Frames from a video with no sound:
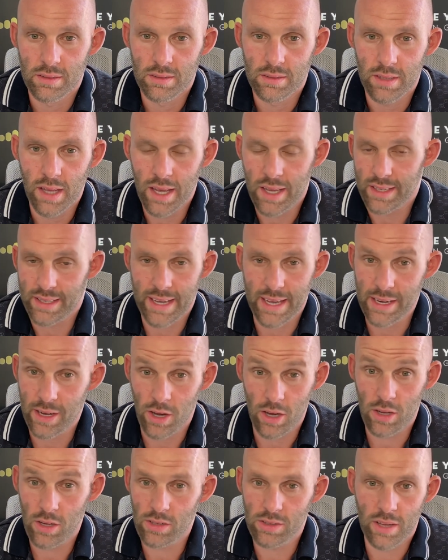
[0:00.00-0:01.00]
They can
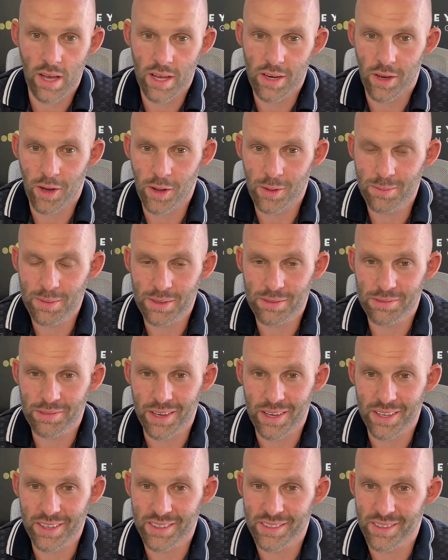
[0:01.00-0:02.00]
not all be
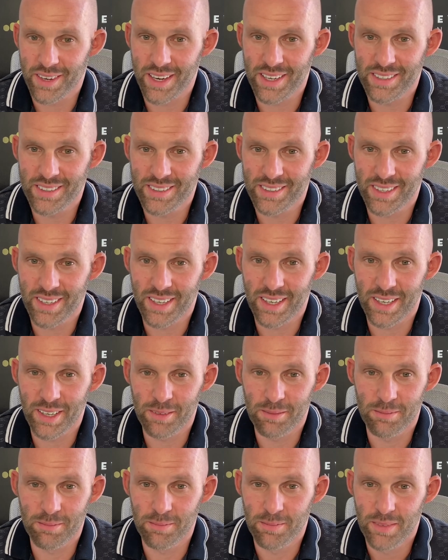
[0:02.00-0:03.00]
fake, right?
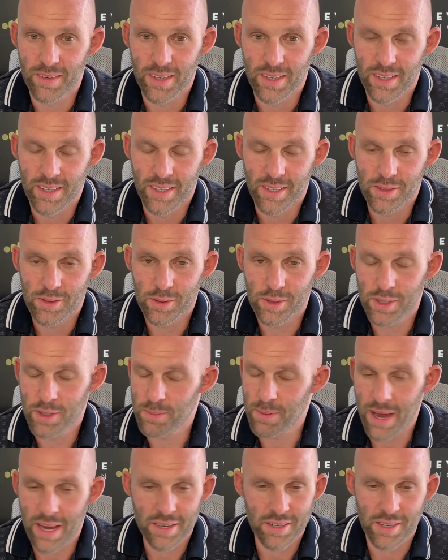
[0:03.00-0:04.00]
Do your
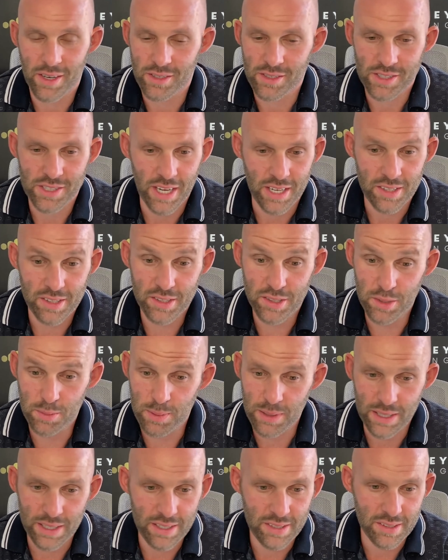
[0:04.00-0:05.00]
background check.
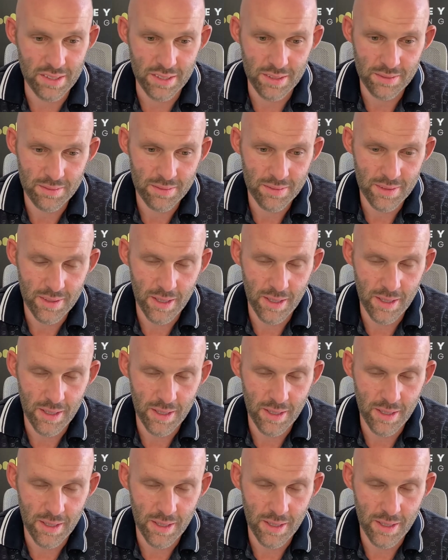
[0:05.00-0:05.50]
Super easy.